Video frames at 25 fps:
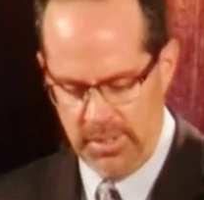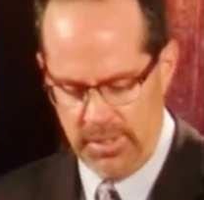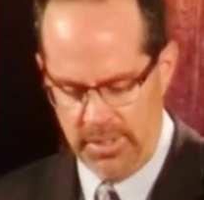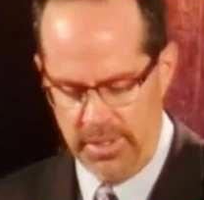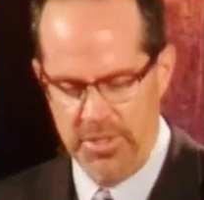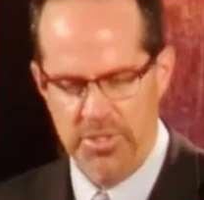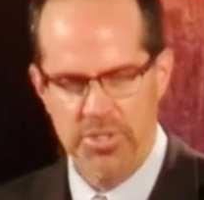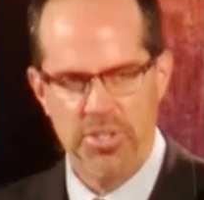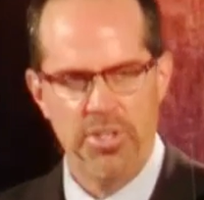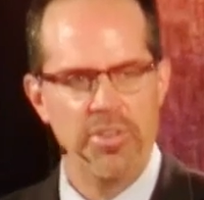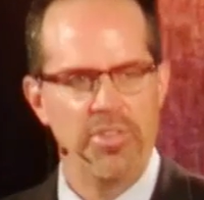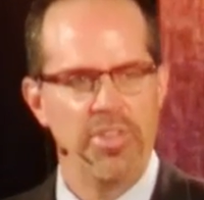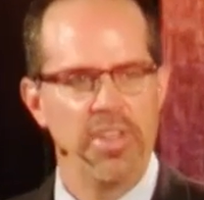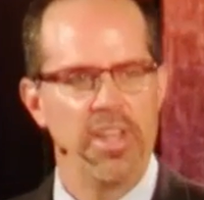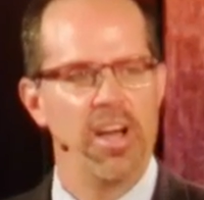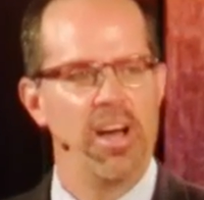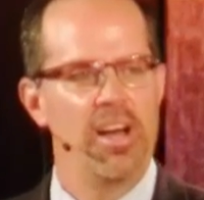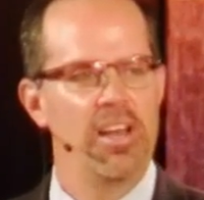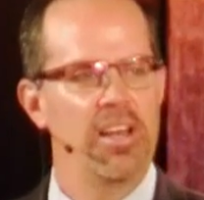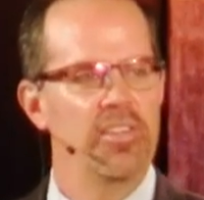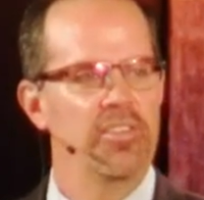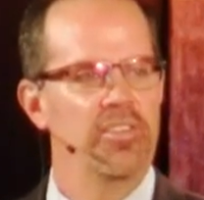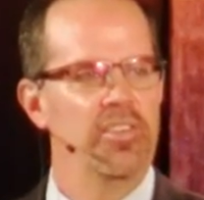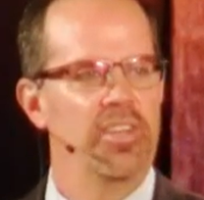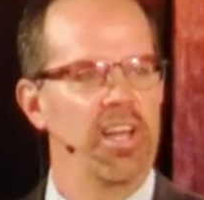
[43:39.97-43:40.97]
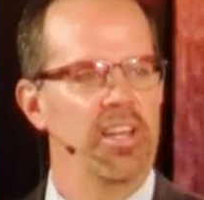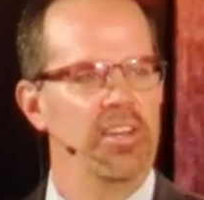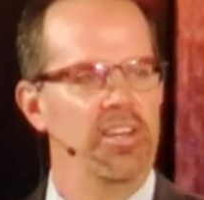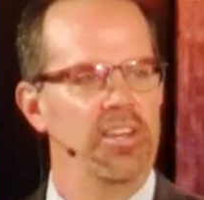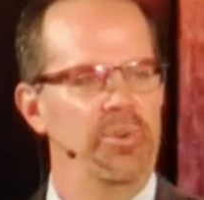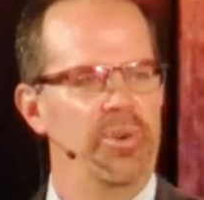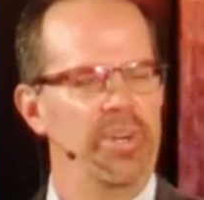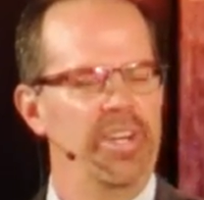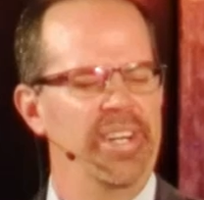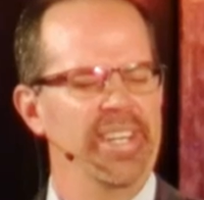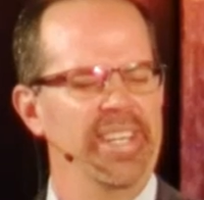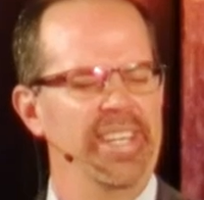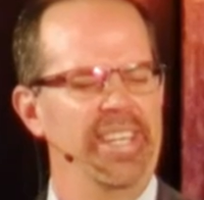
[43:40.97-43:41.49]
Or is your theology, I don't
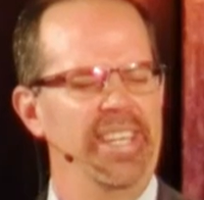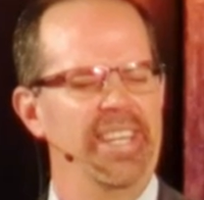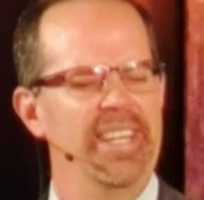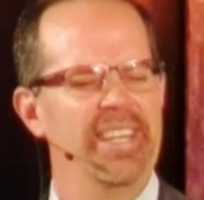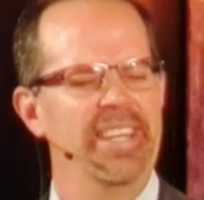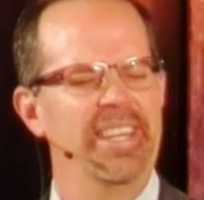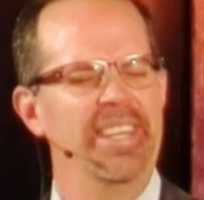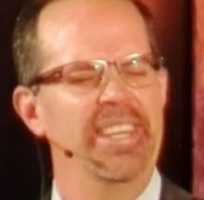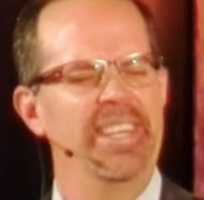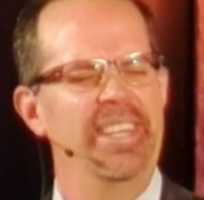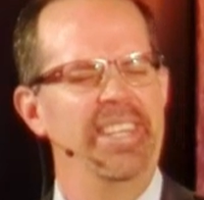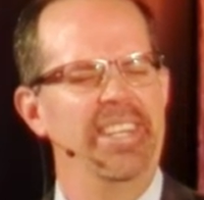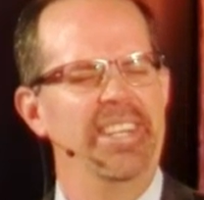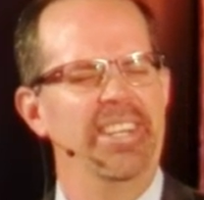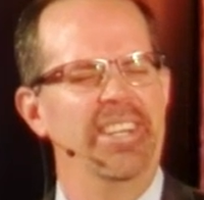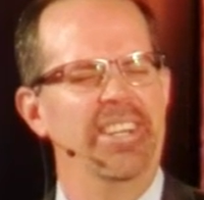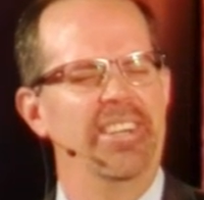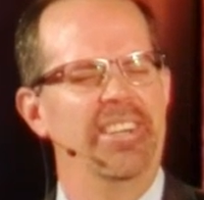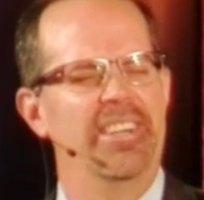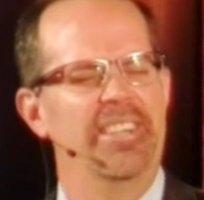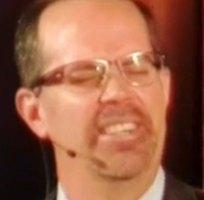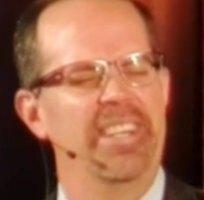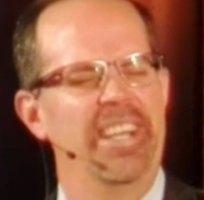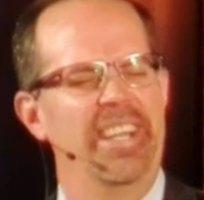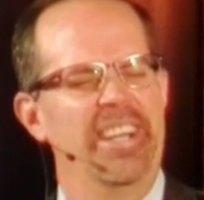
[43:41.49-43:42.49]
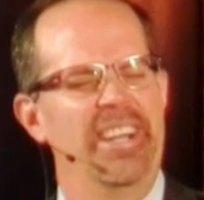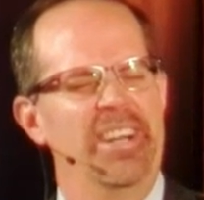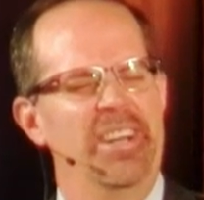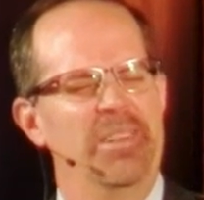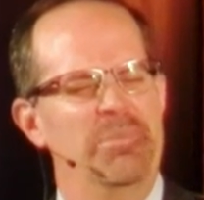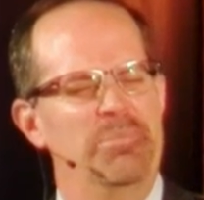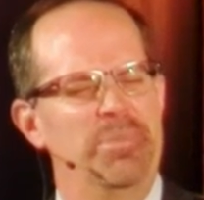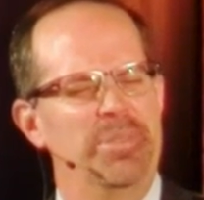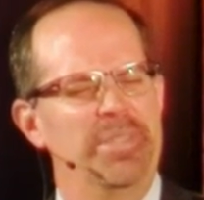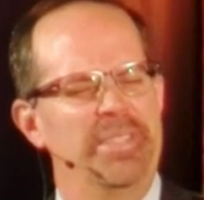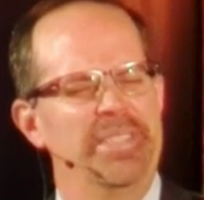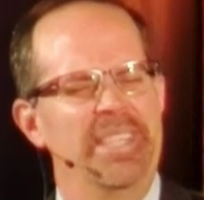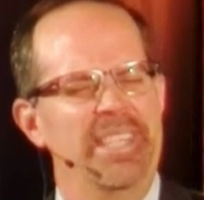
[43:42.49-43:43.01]
want to get near
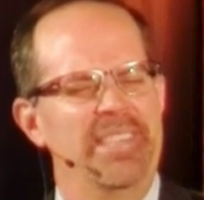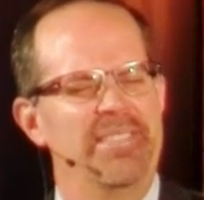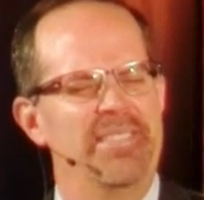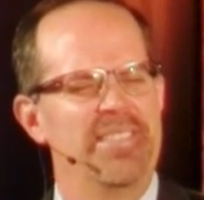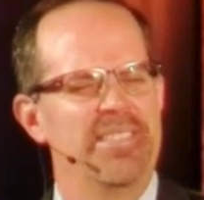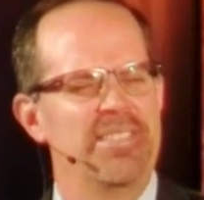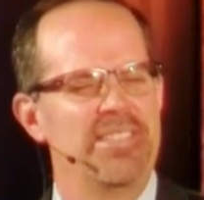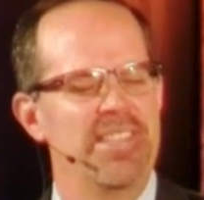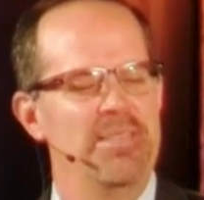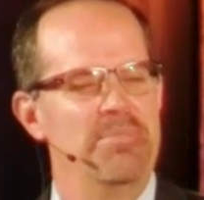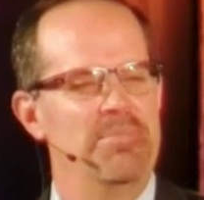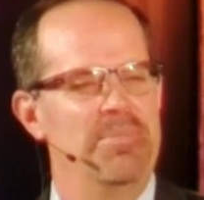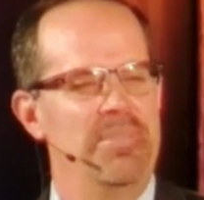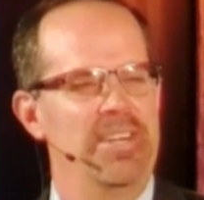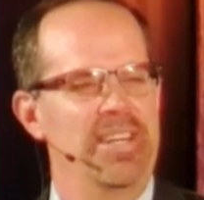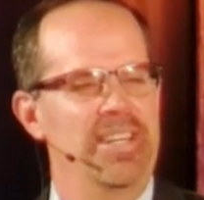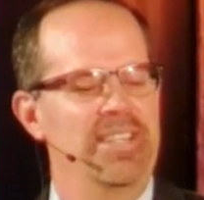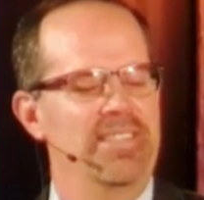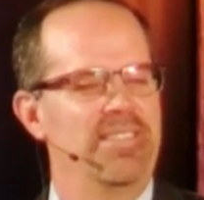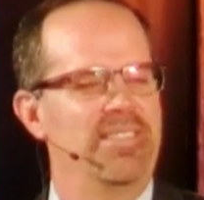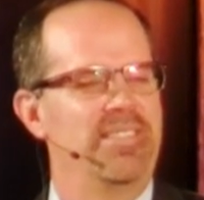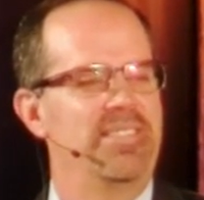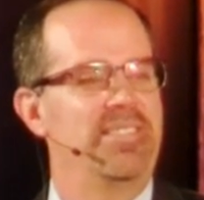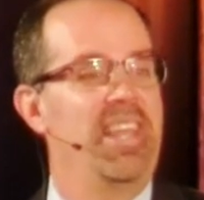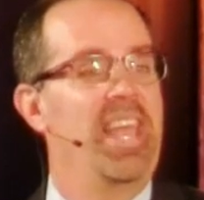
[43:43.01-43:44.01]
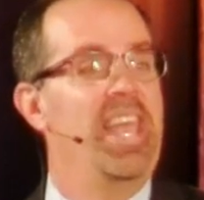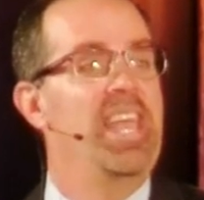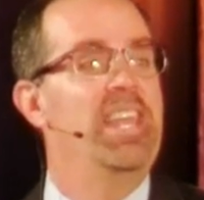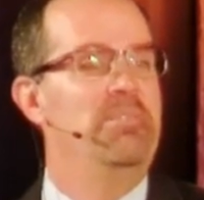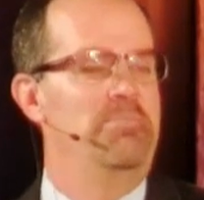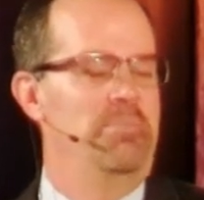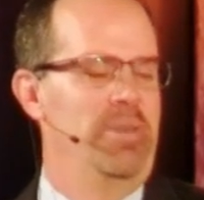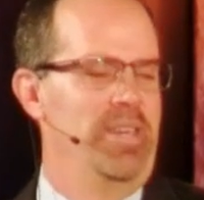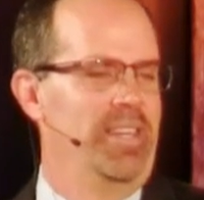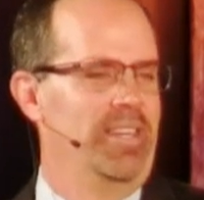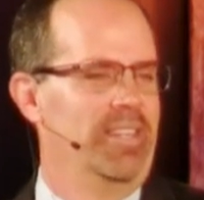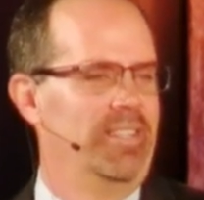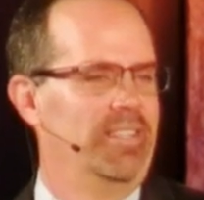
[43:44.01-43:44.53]
unbelievers, they might stain
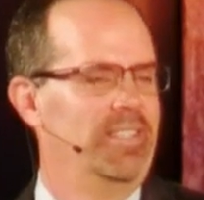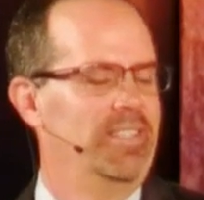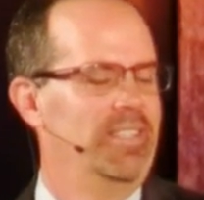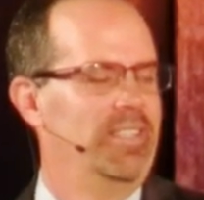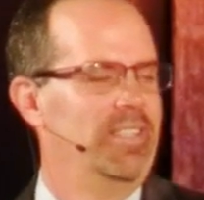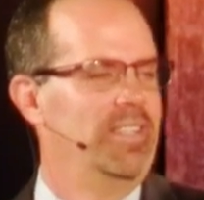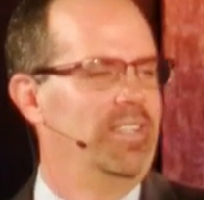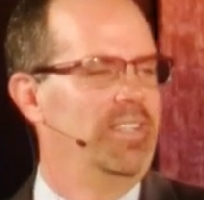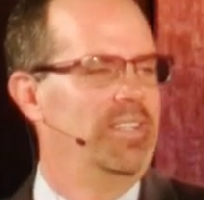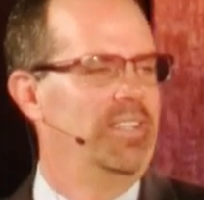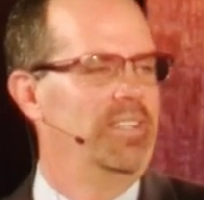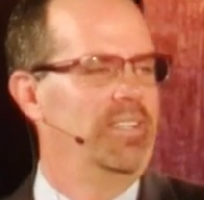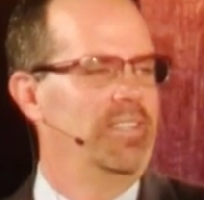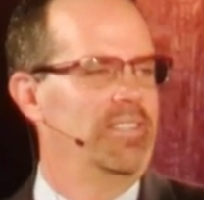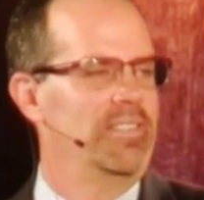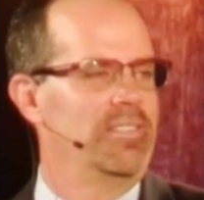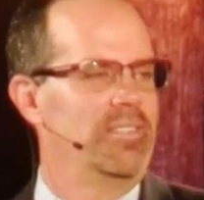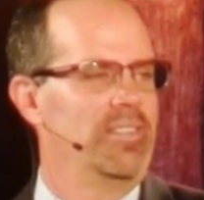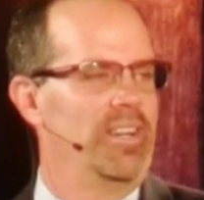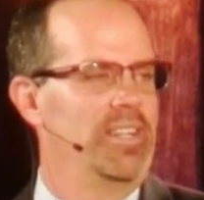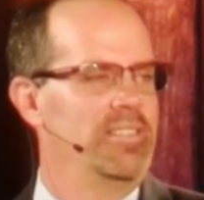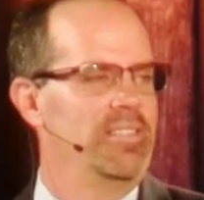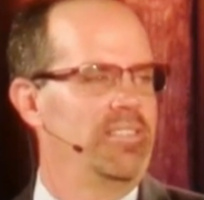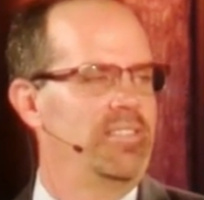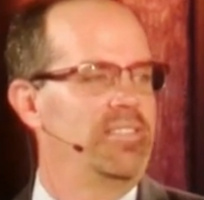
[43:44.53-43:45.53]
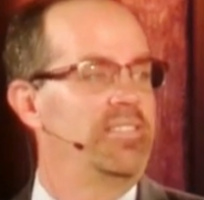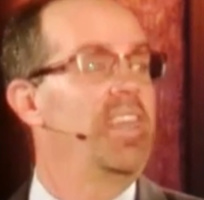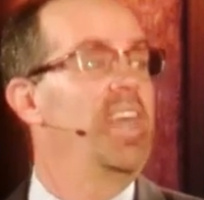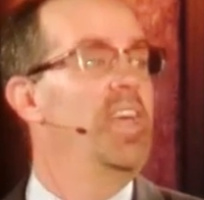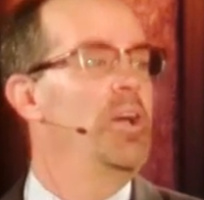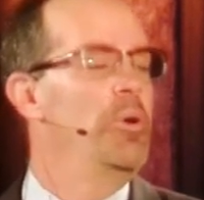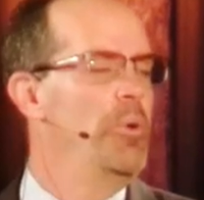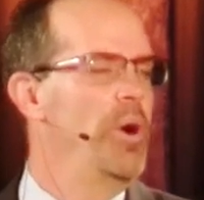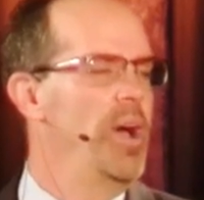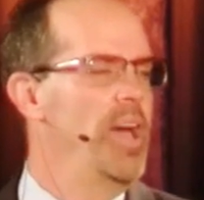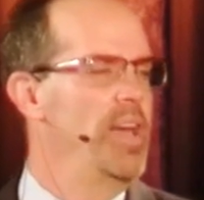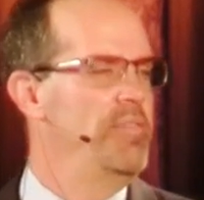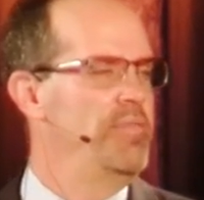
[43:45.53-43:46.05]
me, so I just stay
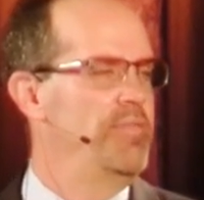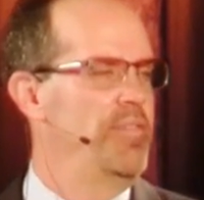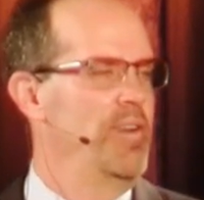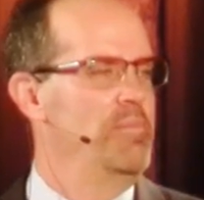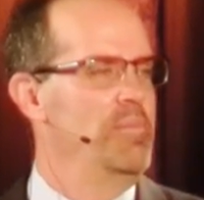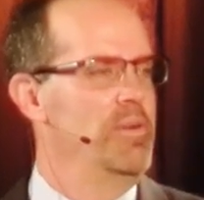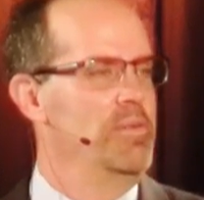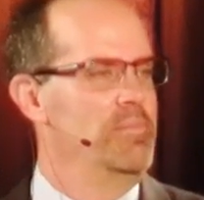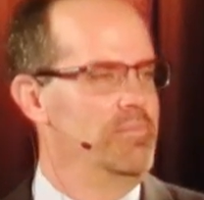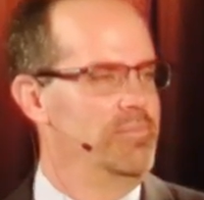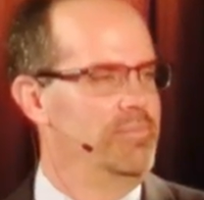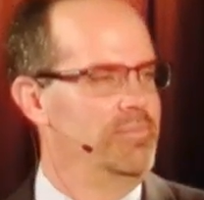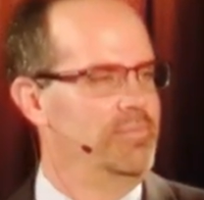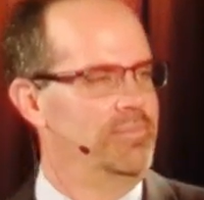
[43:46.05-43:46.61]
away from them?